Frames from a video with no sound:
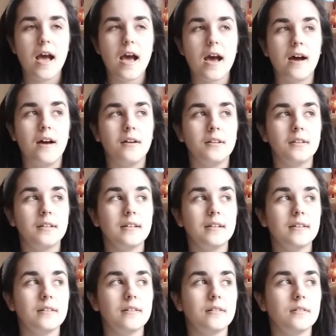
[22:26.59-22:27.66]
I
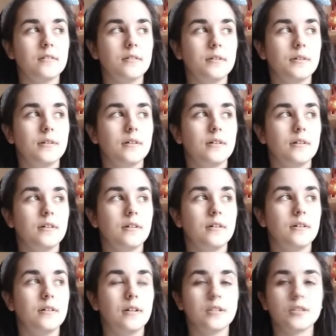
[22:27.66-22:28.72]

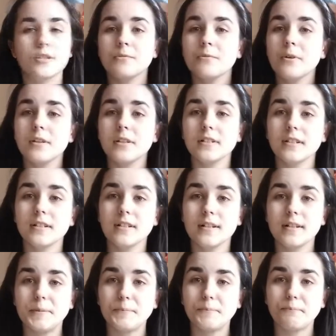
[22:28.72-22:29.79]
just walked in
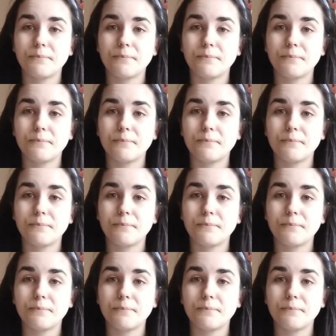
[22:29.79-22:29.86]
a